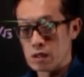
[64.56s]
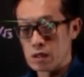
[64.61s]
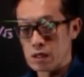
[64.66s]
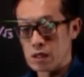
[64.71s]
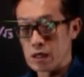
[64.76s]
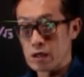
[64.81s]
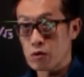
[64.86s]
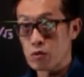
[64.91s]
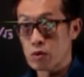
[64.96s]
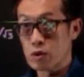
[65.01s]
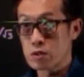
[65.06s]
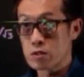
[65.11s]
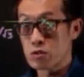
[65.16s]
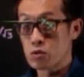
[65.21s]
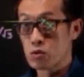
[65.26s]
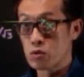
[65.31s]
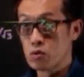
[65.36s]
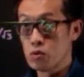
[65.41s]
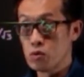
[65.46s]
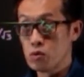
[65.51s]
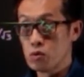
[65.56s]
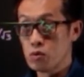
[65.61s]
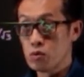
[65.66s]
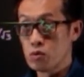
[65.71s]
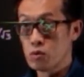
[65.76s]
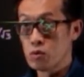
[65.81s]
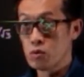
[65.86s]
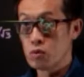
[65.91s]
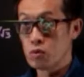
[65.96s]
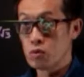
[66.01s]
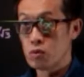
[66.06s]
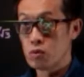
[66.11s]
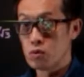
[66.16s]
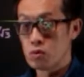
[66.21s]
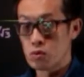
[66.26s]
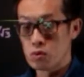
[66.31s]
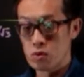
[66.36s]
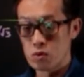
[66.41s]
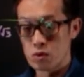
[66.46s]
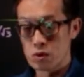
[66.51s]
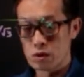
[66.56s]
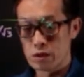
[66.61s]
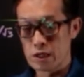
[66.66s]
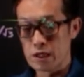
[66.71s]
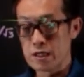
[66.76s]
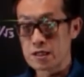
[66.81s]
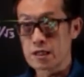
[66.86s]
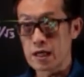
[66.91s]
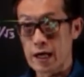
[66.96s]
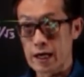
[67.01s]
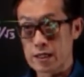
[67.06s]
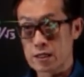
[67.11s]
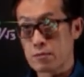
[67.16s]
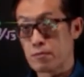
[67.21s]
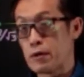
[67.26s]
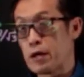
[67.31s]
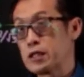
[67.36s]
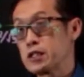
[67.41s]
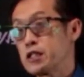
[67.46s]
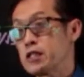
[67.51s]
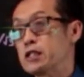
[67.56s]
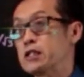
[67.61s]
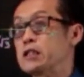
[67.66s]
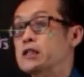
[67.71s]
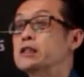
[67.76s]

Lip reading: equals to this expression.